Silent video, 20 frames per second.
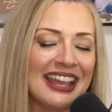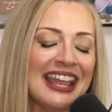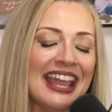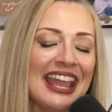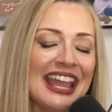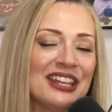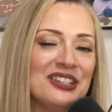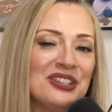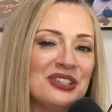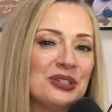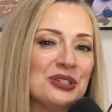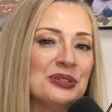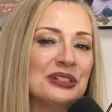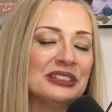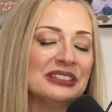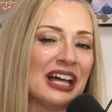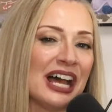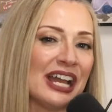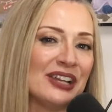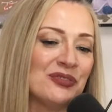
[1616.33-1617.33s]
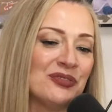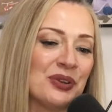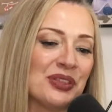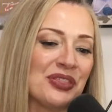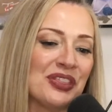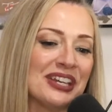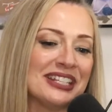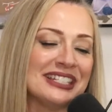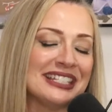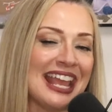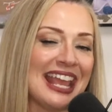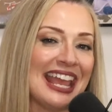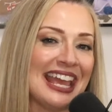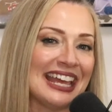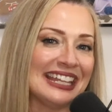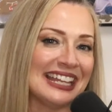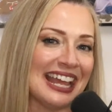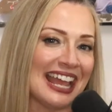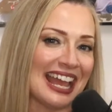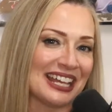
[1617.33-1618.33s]
and do it live with us
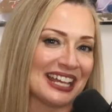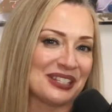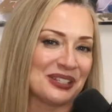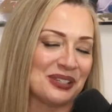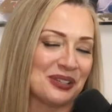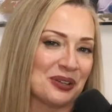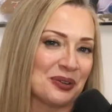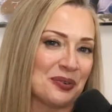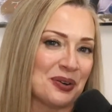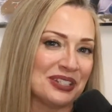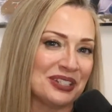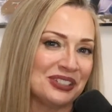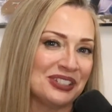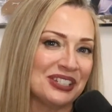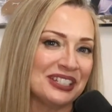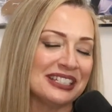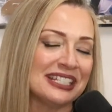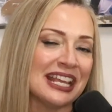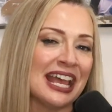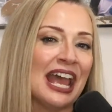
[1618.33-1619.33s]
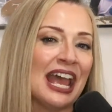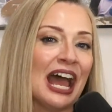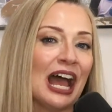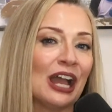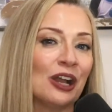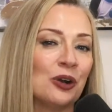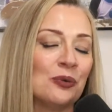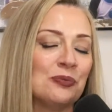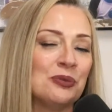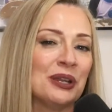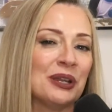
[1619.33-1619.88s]
and ask your questions. I hope you